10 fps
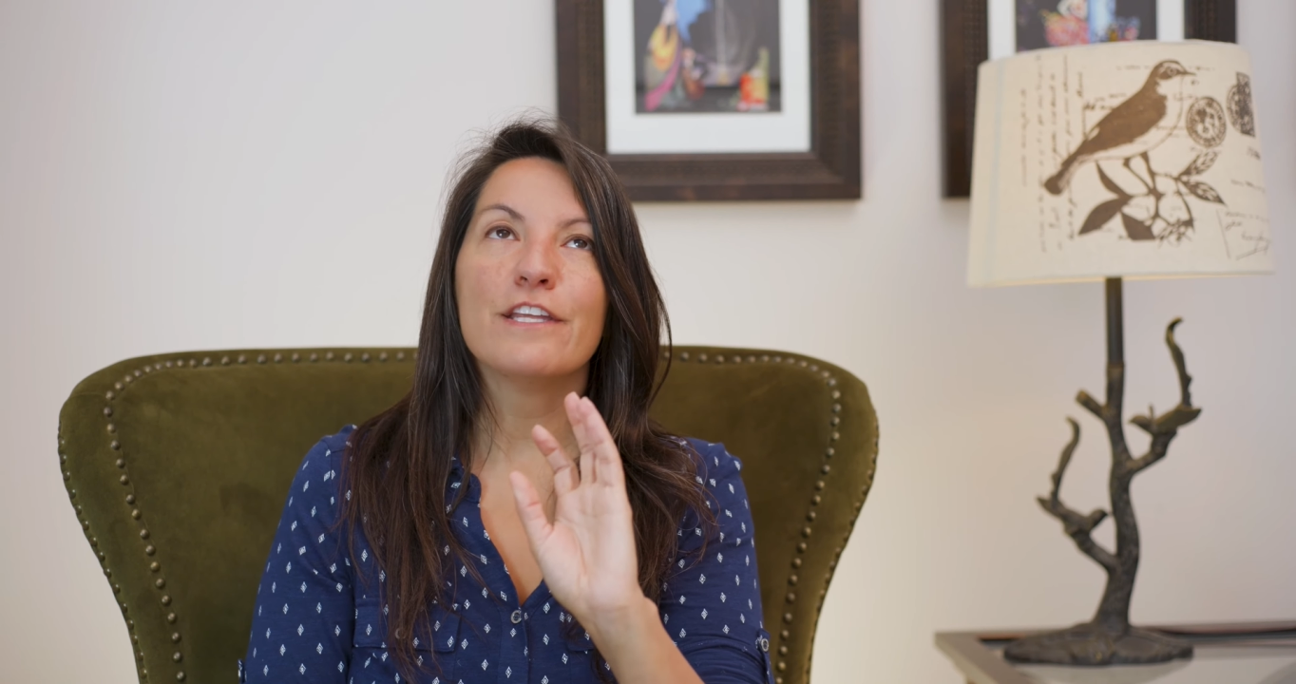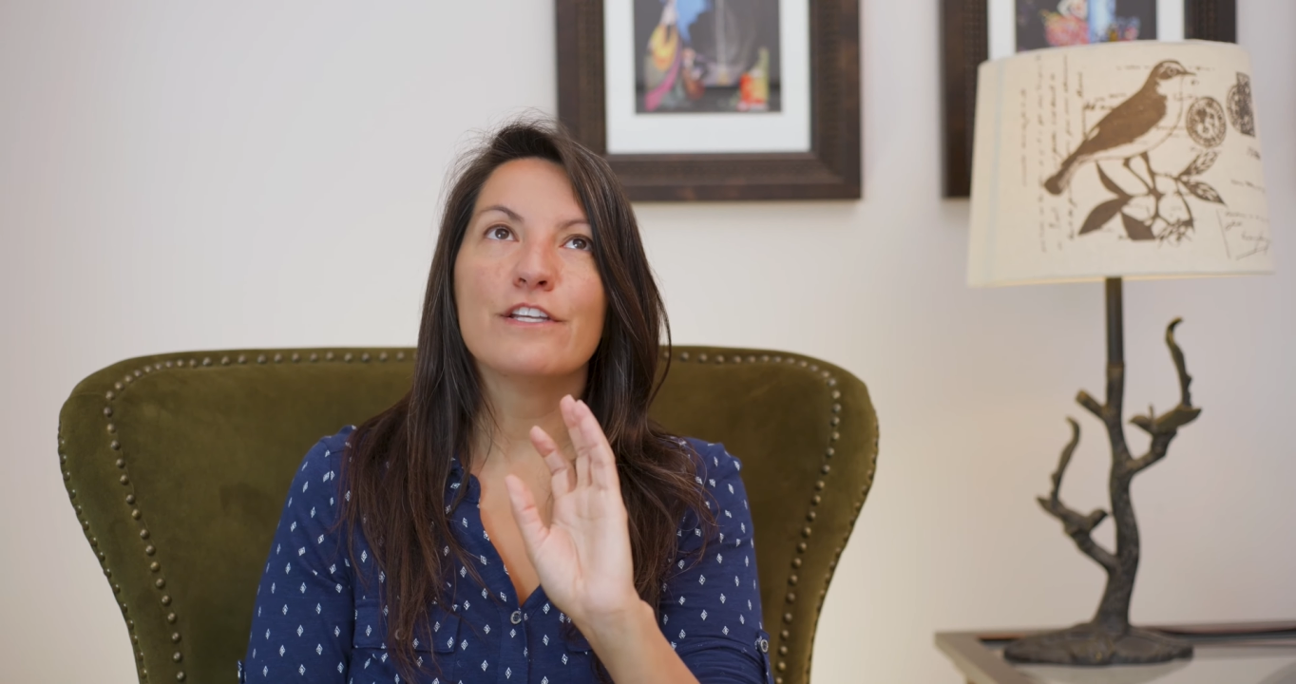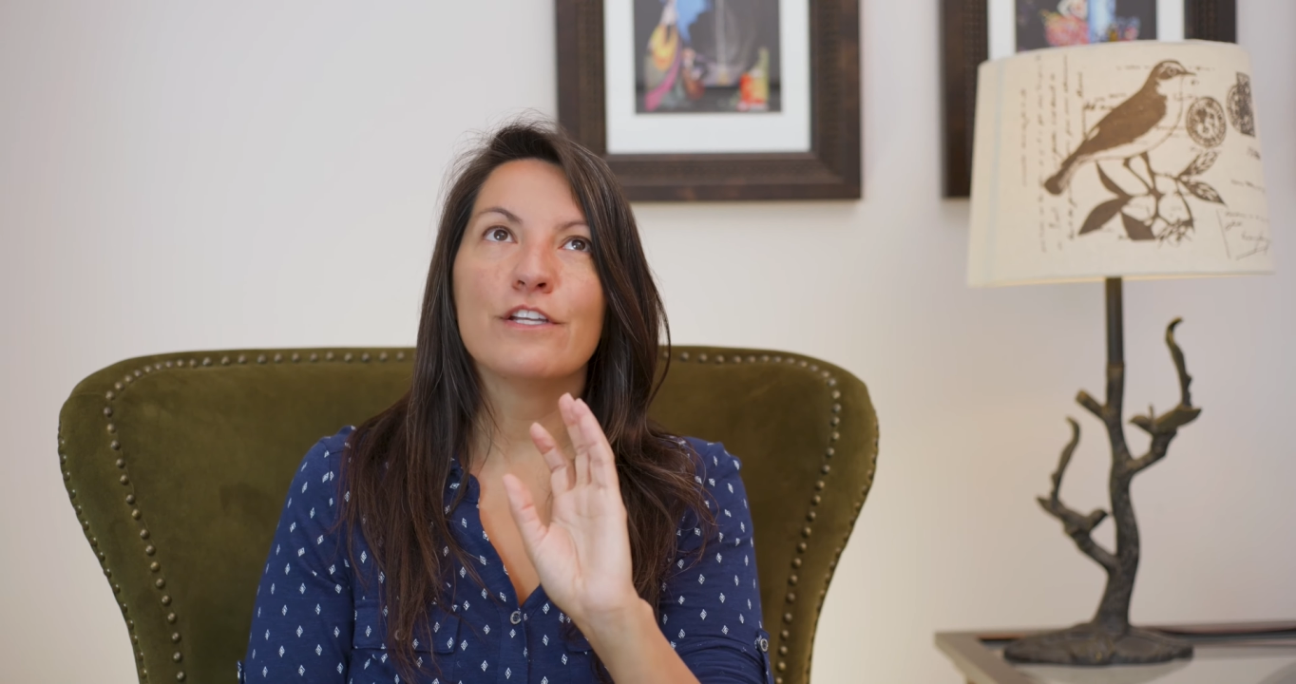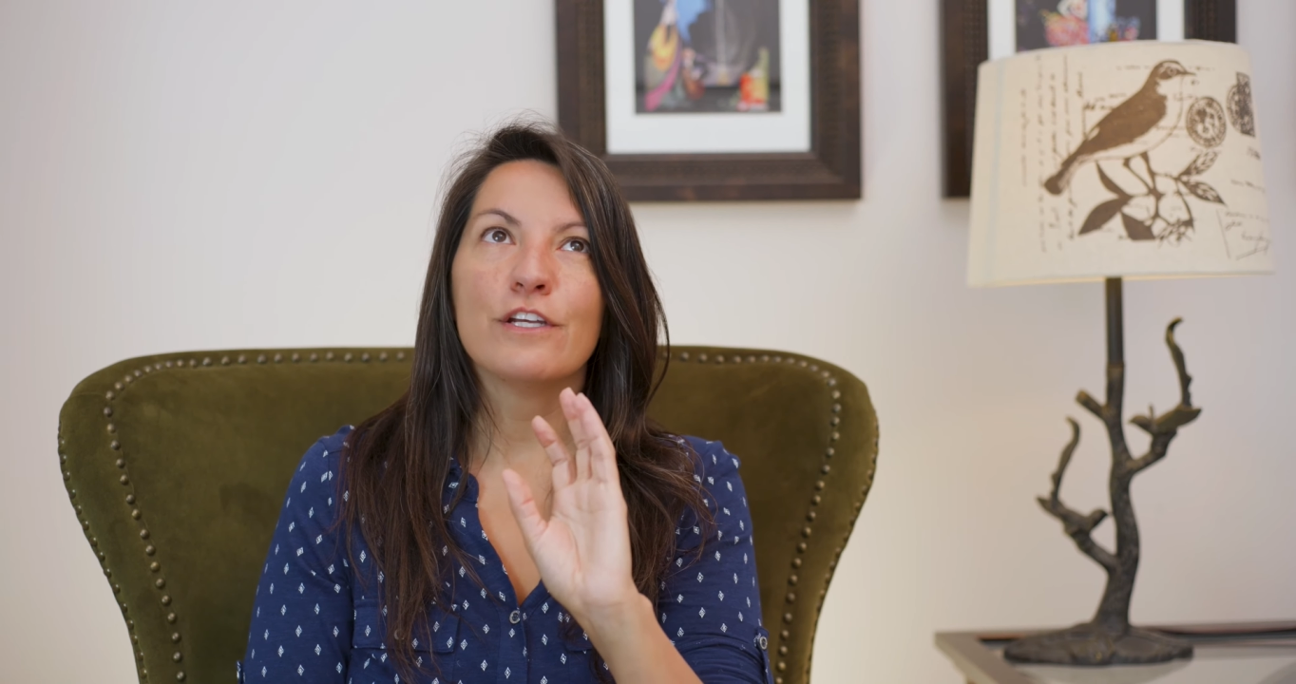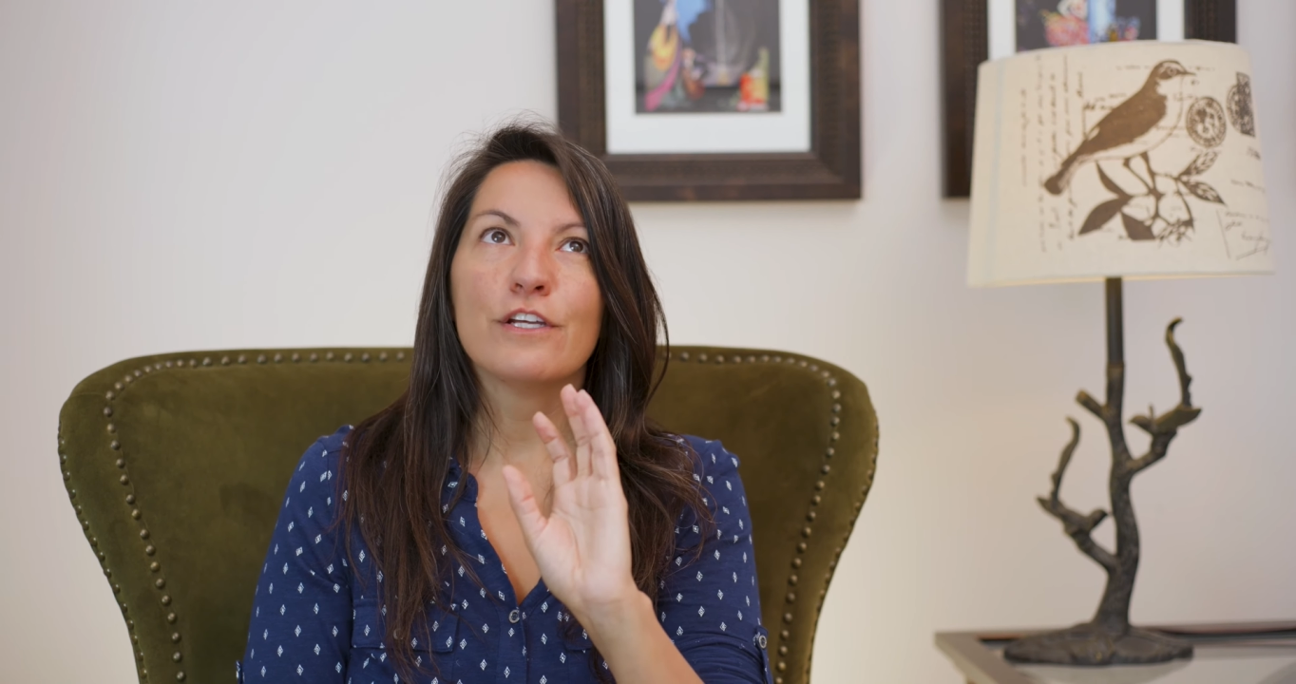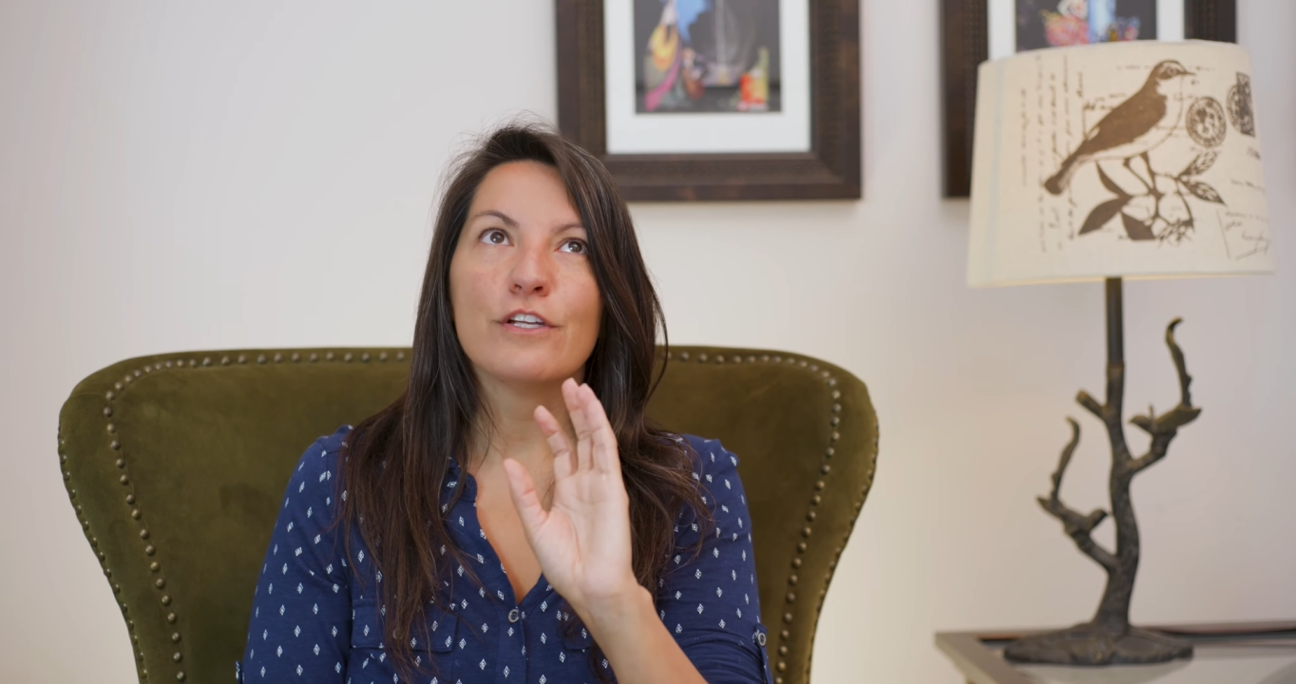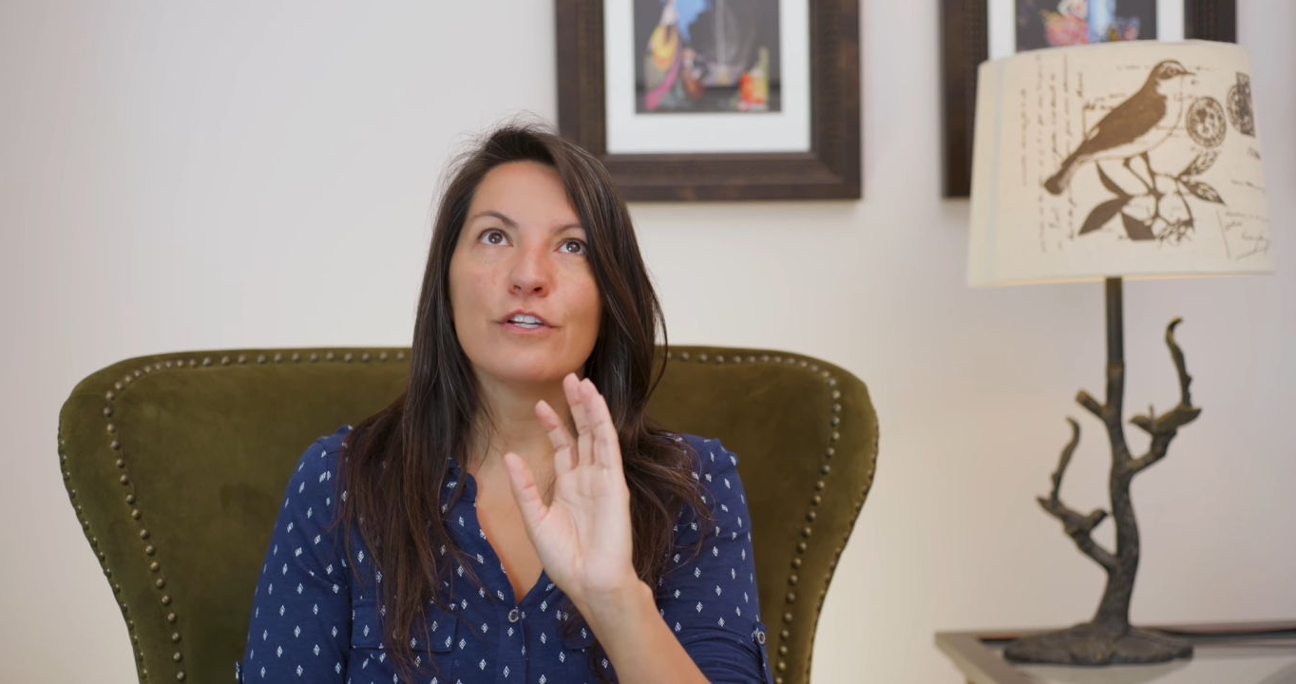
then